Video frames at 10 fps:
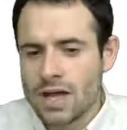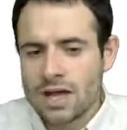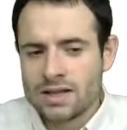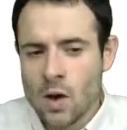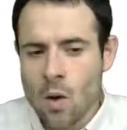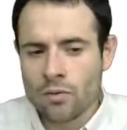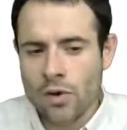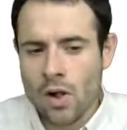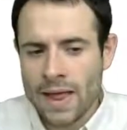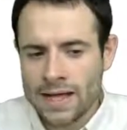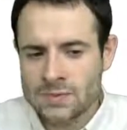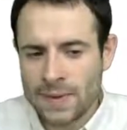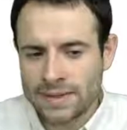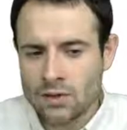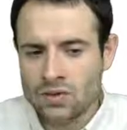The overall
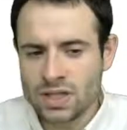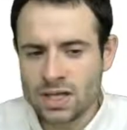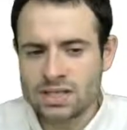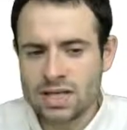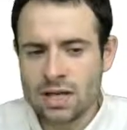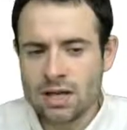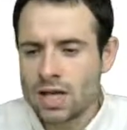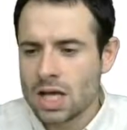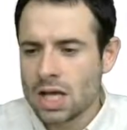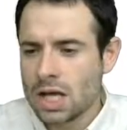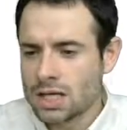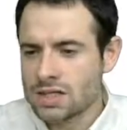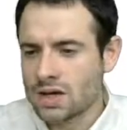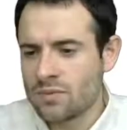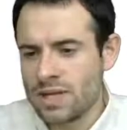expected utility is
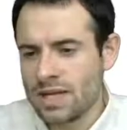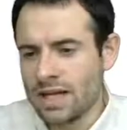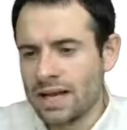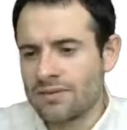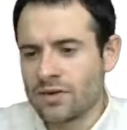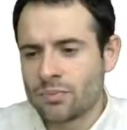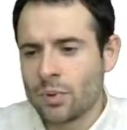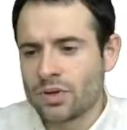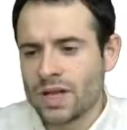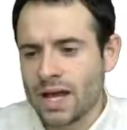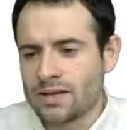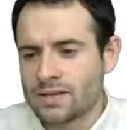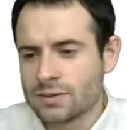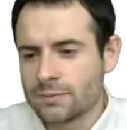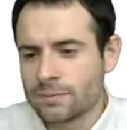going to be 11.8.
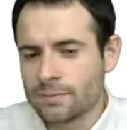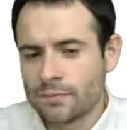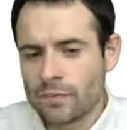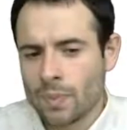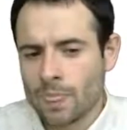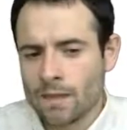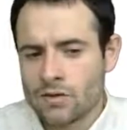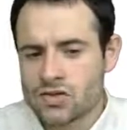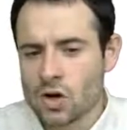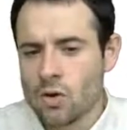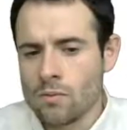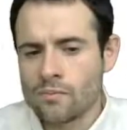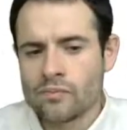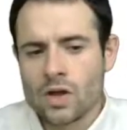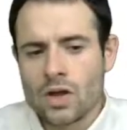So,
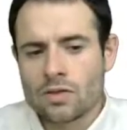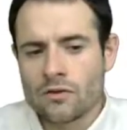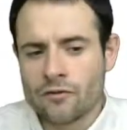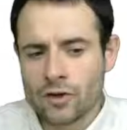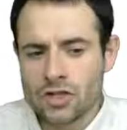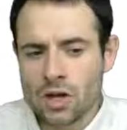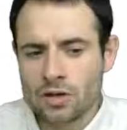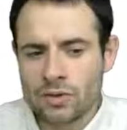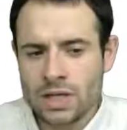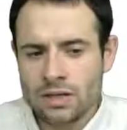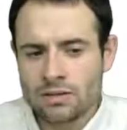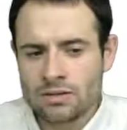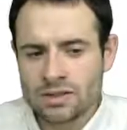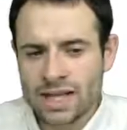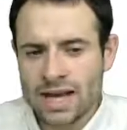the first lottery
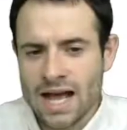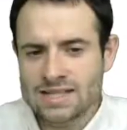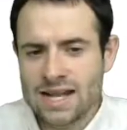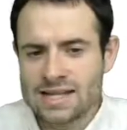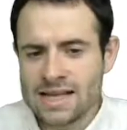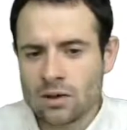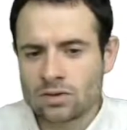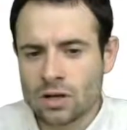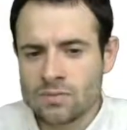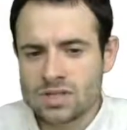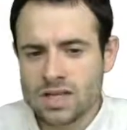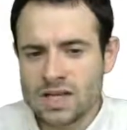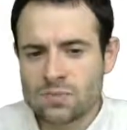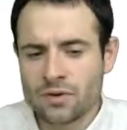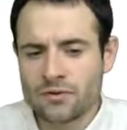that has less outcomes is
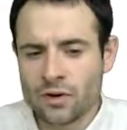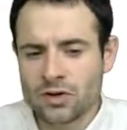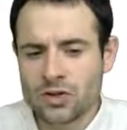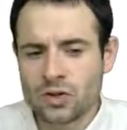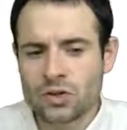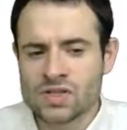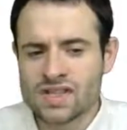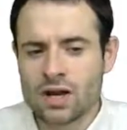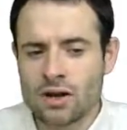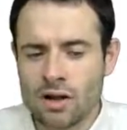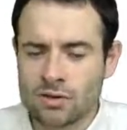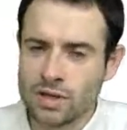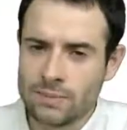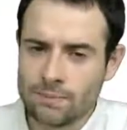preferred to the second lottery.